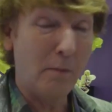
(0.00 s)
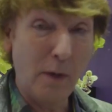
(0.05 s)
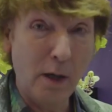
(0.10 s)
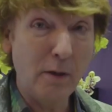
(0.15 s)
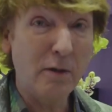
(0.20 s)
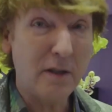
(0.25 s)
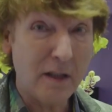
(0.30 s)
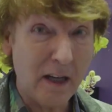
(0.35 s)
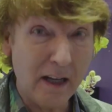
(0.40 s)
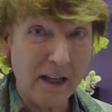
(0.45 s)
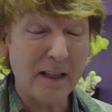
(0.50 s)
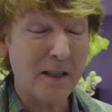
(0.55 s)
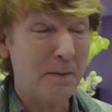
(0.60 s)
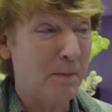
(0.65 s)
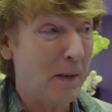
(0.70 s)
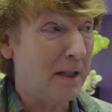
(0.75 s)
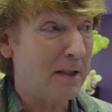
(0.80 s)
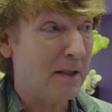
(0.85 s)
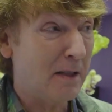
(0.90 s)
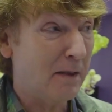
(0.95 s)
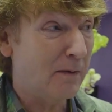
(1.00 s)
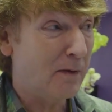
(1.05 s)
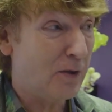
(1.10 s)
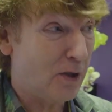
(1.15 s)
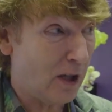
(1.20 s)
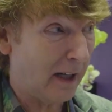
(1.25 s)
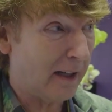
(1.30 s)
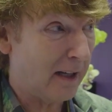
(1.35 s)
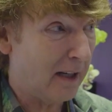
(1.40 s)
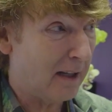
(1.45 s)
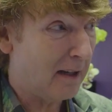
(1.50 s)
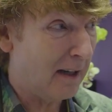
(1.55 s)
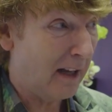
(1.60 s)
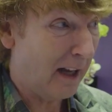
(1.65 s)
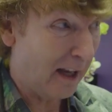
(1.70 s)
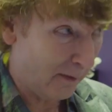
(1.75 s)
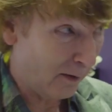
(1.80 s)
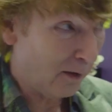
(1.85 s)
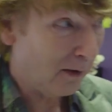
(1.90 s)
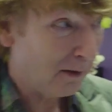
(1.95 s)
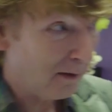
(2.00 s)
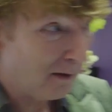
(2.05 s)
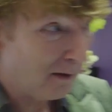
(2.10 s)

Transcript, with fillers: most expensive jacket ever?